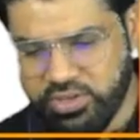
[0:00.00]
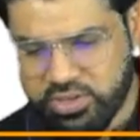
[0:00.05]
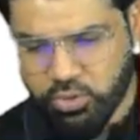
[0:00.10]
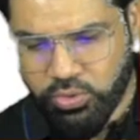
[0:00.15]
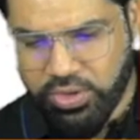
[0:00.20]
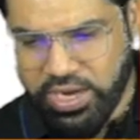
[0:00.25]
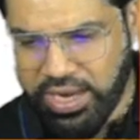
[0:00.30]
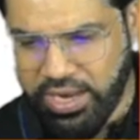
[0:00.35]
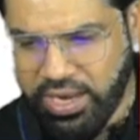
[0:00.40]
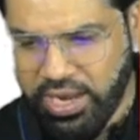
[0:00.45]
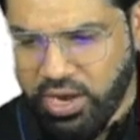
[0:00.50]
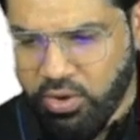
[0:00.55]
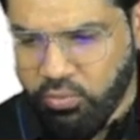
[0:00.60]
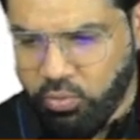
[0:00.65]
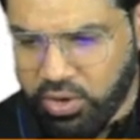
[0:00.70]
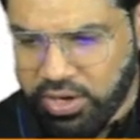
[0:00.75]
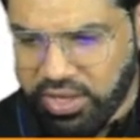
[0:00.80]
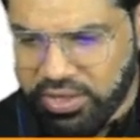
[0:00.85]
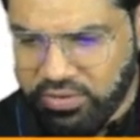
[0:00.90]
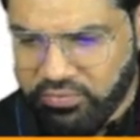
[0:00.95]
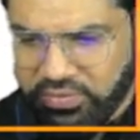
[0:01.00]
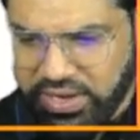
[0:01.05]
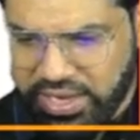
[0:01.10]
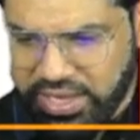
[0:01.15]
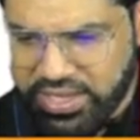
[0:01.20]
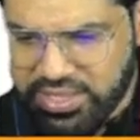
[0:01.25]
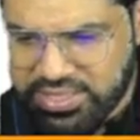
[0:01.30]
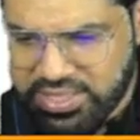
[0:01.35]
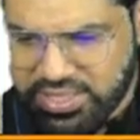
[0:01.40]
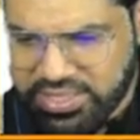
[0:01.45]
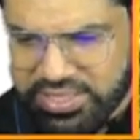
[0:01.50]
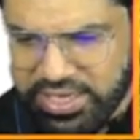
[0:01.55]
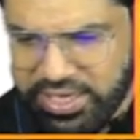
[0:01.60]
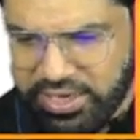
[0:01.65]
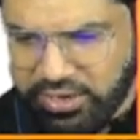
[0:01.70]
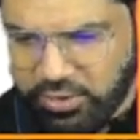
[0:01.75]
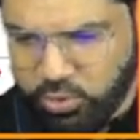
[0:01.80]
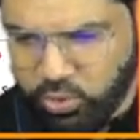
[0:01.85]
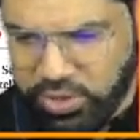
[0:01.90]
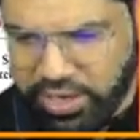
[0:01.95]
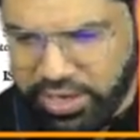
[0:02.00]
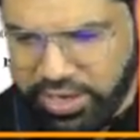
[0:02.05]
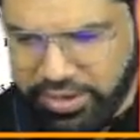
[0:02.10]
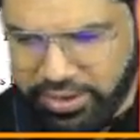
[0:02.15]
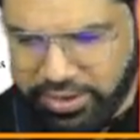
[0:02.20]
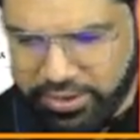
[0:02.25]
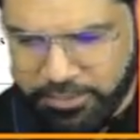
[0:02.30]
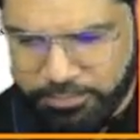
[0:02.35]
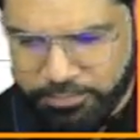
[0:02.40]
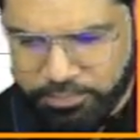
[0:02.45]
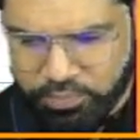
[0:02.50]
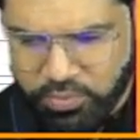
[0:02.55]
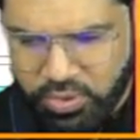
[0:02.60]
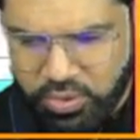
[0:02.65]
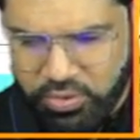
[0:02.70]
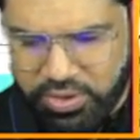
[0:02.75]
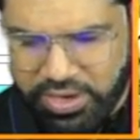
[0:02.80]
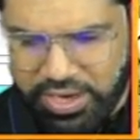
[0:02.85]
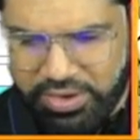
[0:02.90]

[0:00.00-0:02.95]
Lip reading: What are the vacancies included here? So